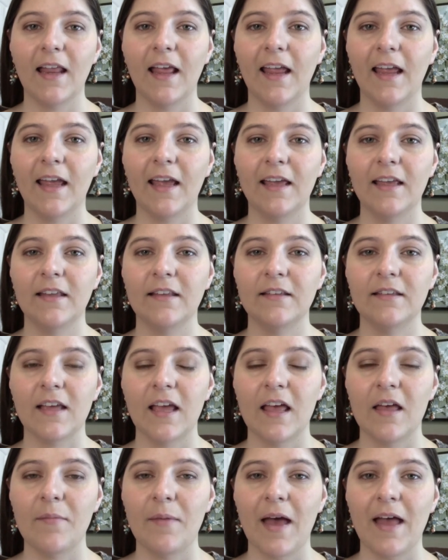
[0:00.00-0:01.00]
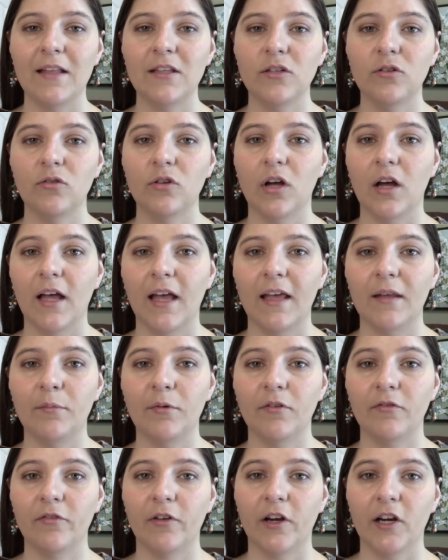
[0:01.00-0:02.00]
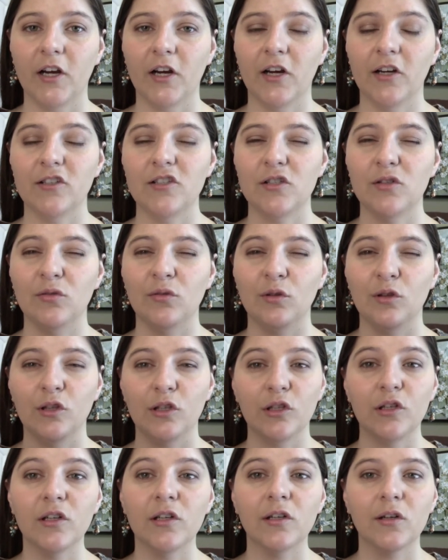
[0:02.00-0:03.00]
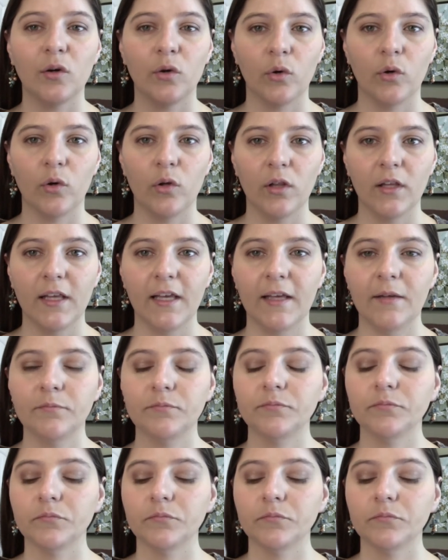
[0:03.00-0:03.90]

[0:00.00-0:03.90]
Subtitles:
and I do not prefer to look oily.